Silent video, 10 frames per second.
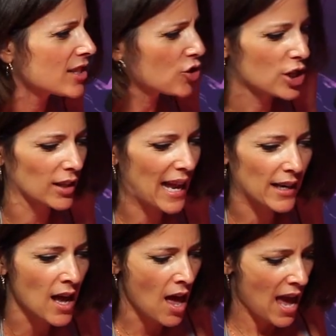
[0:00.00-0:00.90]
shit like
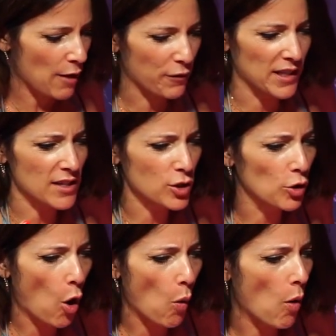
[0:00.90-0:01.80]
if he doesn't
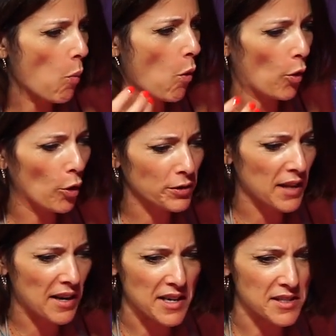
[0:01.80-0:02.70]
know a word
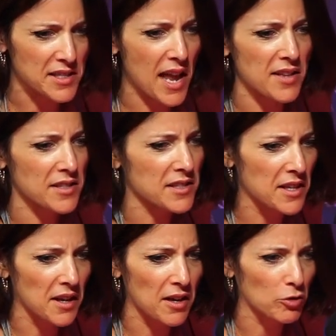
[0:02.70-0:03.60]
then he says
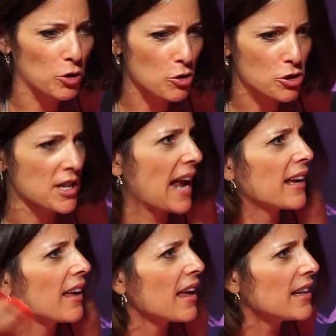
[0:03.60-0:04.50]
the Tischdecke
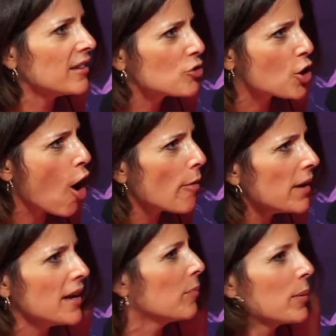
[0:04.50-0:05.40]
in
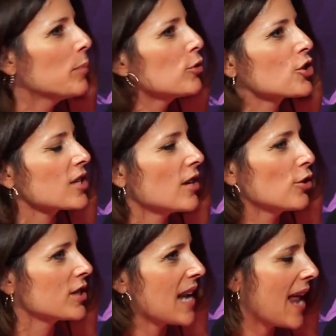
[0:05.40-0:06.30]
German and people uh, just
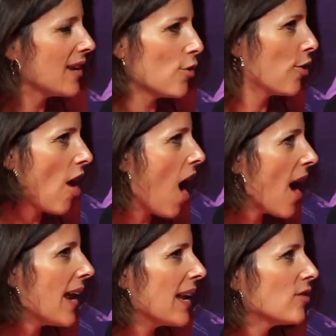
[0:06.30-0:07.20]
understand it or
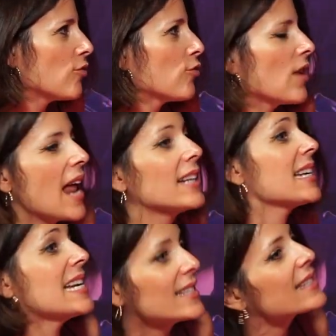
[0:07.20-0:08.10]
not. And right. and
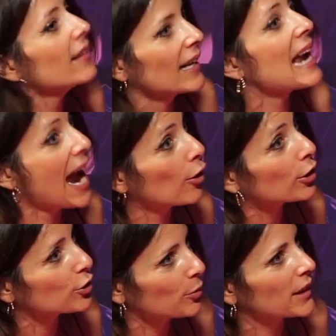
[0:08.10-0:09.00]
he's still a
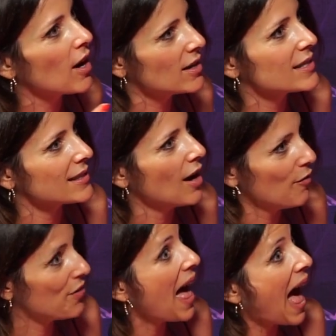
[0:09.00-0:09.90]
character because of
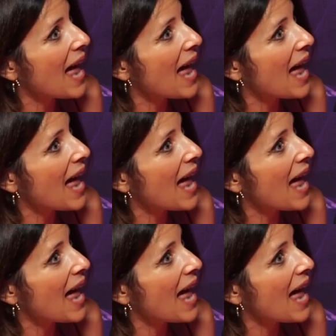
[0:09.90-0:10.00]
yeah, that.